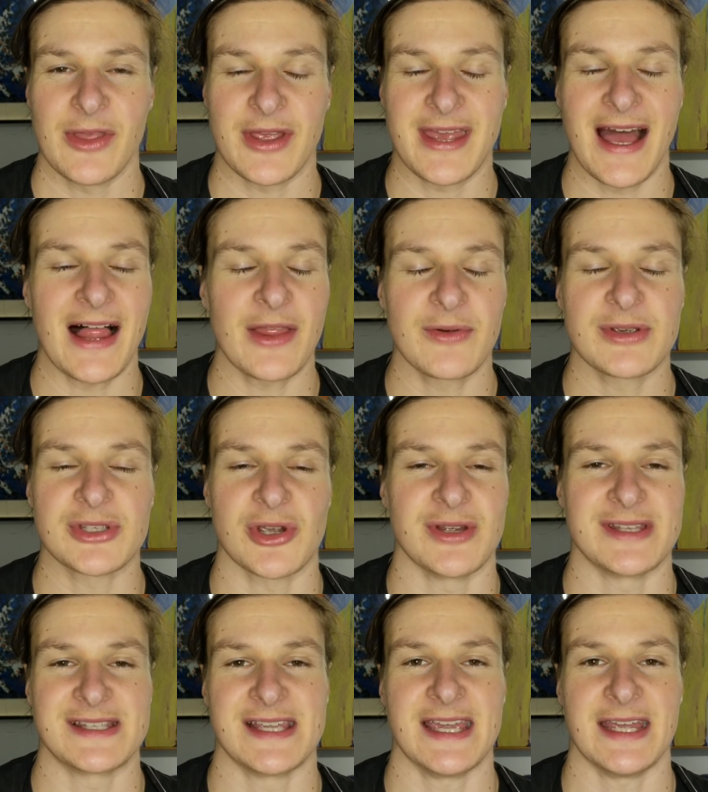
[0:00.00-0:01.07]
The calories
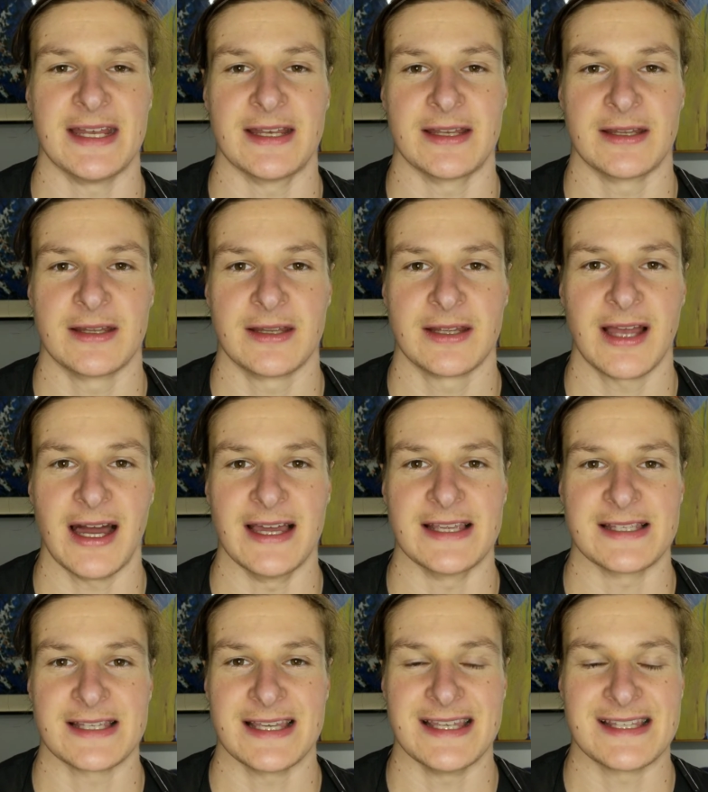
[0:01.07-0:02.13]
are insane.
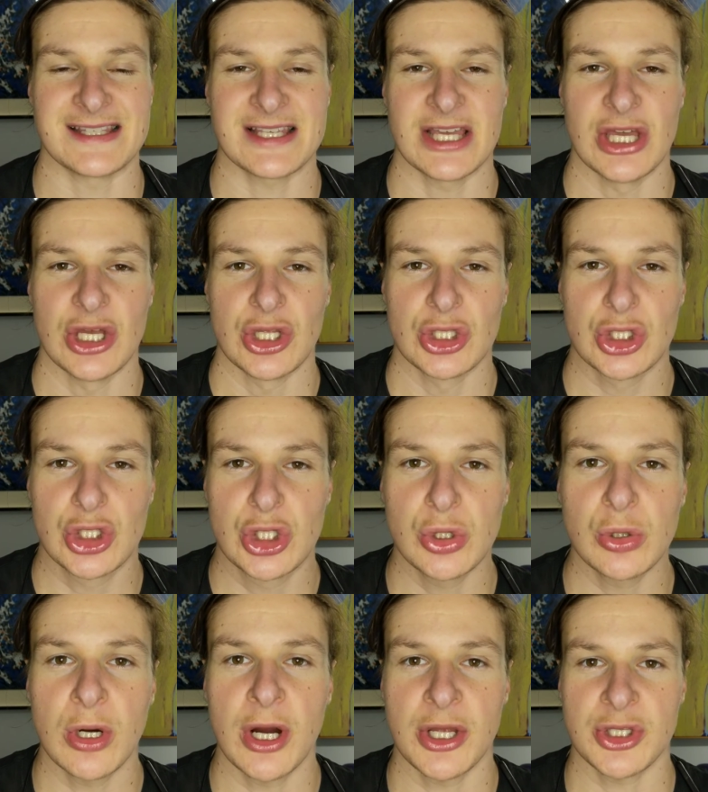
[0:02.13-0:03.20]
Guys, it's
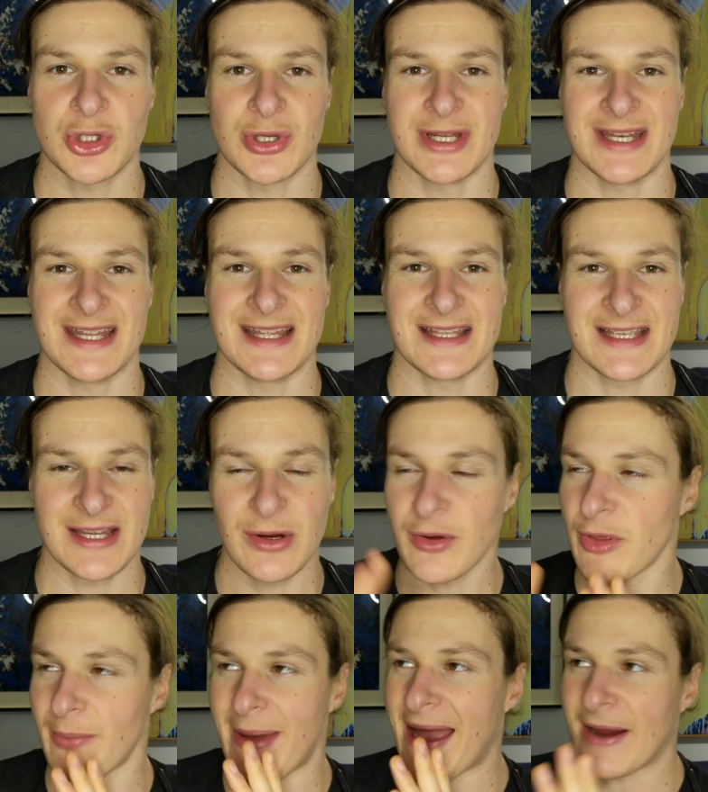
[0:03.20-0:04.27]
200.
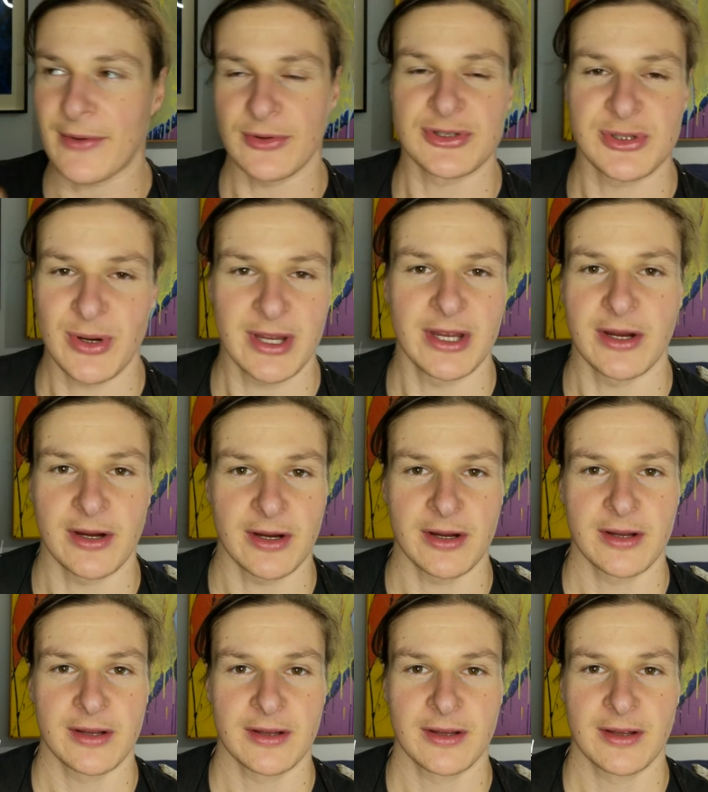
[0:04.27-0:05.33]
Here are the macros right
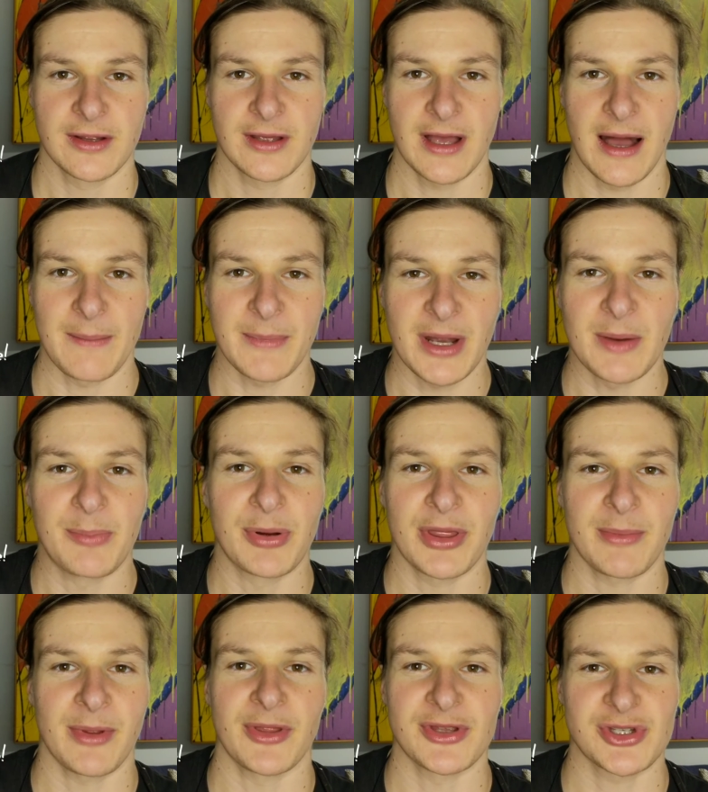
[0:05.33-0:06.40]
here. I'm going to
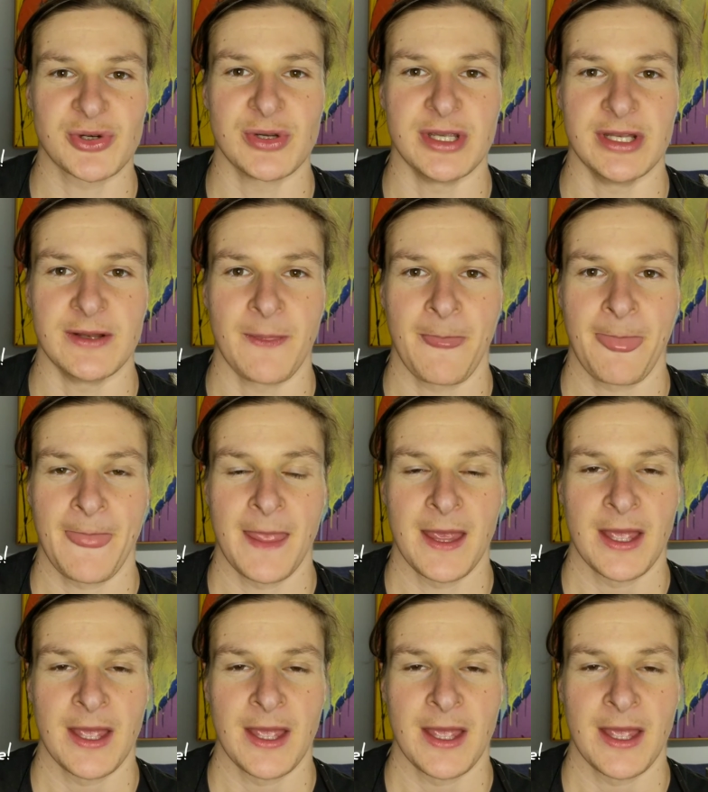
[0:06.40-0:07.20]
put them on the screen.